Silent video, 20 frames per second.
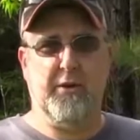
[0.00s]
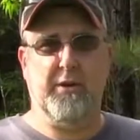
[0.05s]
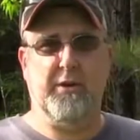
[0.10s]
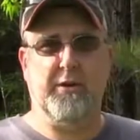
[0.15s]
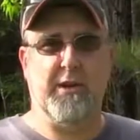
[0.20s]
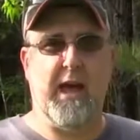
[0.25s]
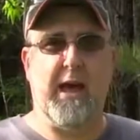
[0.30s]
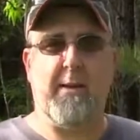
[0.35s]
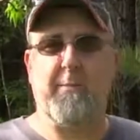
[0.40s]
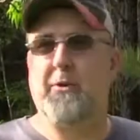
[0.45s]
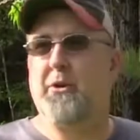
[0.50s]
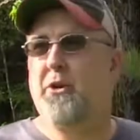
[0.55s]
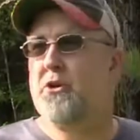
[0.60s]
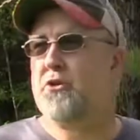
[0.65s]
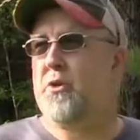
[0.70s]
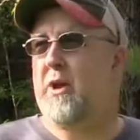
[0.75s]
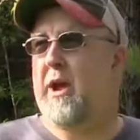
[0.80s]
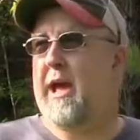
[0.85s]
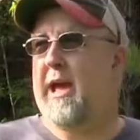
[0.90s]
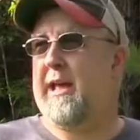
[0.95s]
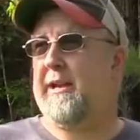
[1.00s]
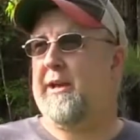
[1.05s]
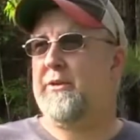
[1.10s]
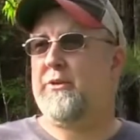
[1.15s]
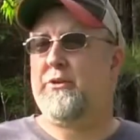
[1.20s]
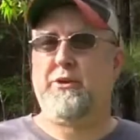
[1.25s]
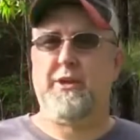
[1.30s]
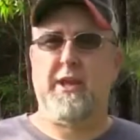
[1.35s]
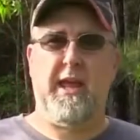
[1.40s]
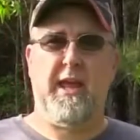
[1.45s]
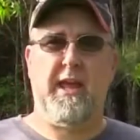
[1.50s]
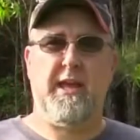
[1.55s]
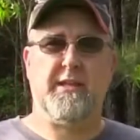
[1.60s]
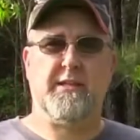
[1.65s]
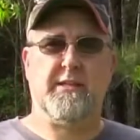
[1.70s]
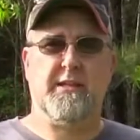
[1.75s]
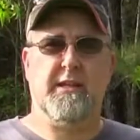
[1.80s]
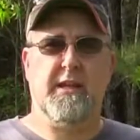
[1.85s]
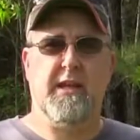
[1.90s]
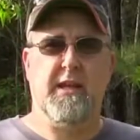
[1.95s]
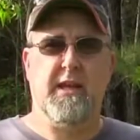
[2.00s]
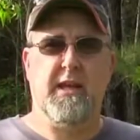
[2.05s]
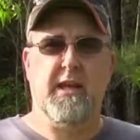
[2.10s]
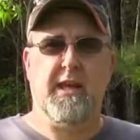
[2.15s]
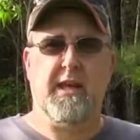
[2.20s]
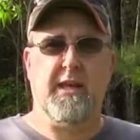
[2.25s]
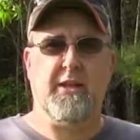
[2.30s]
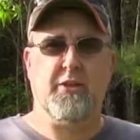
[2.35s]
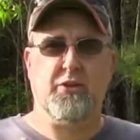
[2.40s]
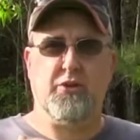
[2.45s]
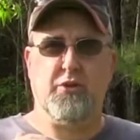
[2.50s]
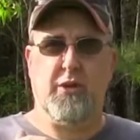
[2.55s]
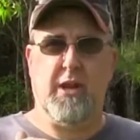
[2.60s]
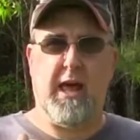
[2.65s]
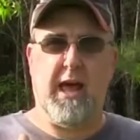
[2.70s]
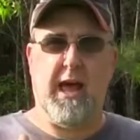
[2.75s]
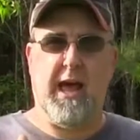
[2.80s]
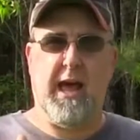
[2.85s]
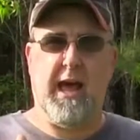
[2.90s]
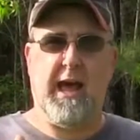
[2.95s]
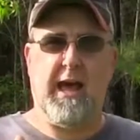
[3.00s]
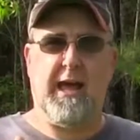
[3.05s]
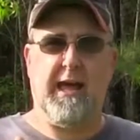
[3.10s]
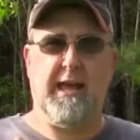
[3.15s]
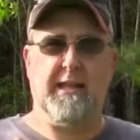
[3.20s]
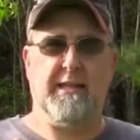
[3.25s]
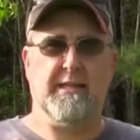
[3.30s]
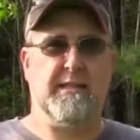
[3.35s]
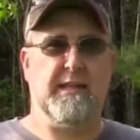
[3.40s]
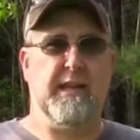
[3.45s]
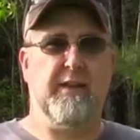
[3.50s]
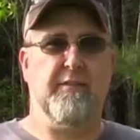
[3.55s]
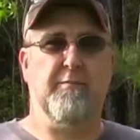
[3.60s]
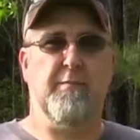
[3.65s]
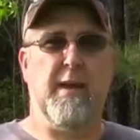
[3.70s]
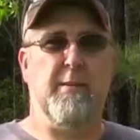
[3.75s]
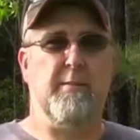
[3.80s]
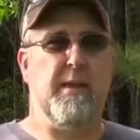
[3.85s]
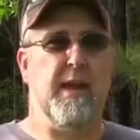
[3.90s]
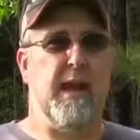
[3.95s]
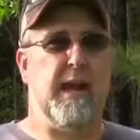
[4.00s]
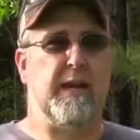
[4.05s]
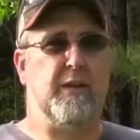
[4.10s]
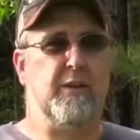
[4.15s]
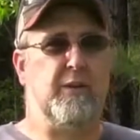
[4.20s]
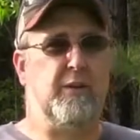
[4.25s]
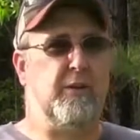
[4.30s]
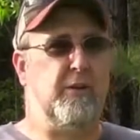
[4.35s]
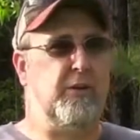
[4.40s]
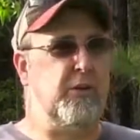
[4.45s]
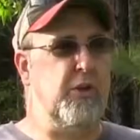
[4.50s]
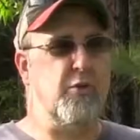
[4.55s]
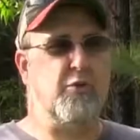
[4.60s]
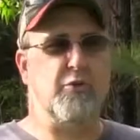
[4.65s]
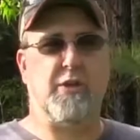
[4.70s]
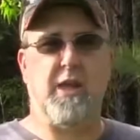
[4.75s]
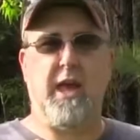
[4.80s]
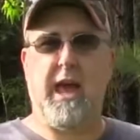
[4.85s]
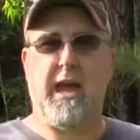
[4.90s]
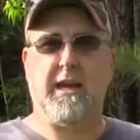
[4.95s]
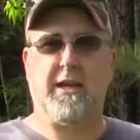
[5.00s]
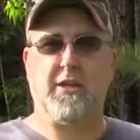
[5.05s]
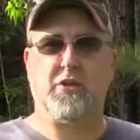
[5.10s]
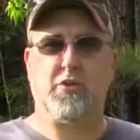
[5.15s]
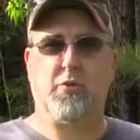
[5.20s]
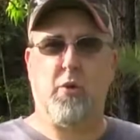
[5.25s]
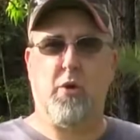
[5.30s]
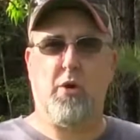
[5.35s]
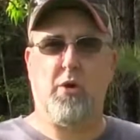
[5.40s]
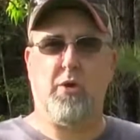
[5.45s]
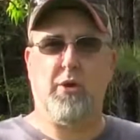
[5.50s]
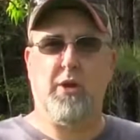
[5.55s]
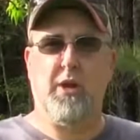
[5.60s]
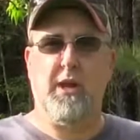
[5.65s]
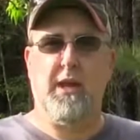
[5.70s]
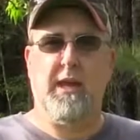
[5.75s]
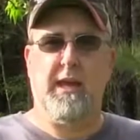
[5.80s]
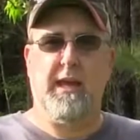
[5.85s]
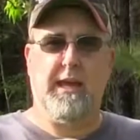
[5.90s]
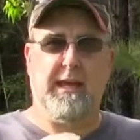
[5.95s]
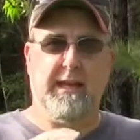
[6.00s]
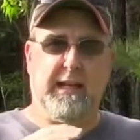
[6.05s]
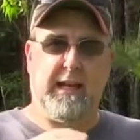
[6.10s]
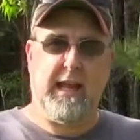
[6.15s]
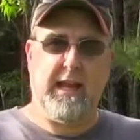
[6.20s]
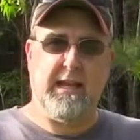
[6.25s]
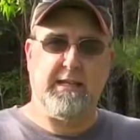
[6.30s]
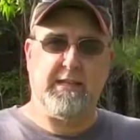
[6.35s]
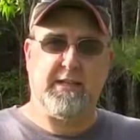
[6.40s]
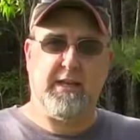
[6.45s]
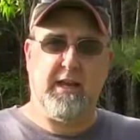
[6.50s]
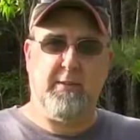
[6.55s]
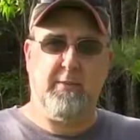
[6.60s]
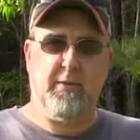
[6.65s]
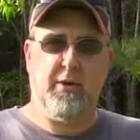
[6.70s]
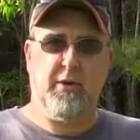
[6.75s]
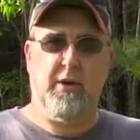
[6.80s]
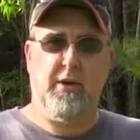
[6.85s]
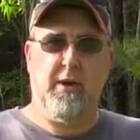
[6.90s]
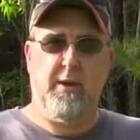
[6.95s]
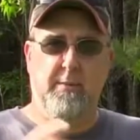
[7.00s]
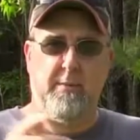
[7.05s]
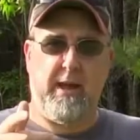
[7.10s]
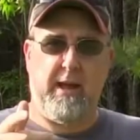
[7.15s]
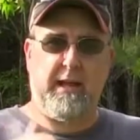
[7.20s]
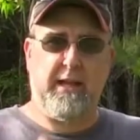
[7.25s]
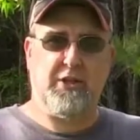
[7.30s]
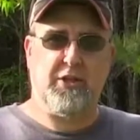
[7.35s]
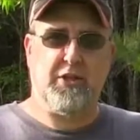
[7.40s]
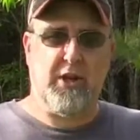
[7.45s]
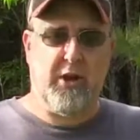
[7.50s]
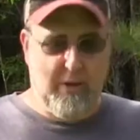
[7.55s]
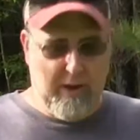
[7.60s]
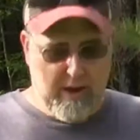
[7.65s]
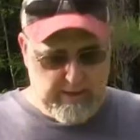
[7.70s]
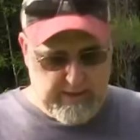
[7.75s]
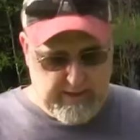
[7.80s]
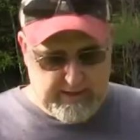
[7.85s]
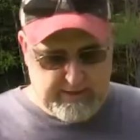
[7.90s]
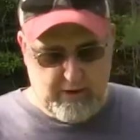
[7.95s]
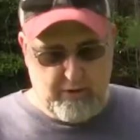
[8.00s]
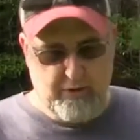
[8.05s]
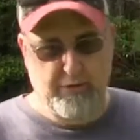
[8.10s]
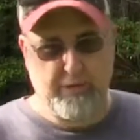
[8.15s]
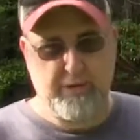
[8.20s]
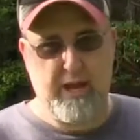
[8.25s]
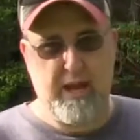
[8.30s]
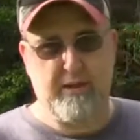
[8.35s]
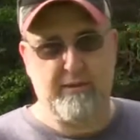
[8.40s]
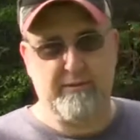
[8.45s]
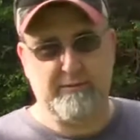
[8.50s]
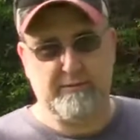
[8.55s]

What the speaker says: Now I'm going to try another test in July and see if maybe I can use the hack and squirt in late summer. I'll let you know how that turns out.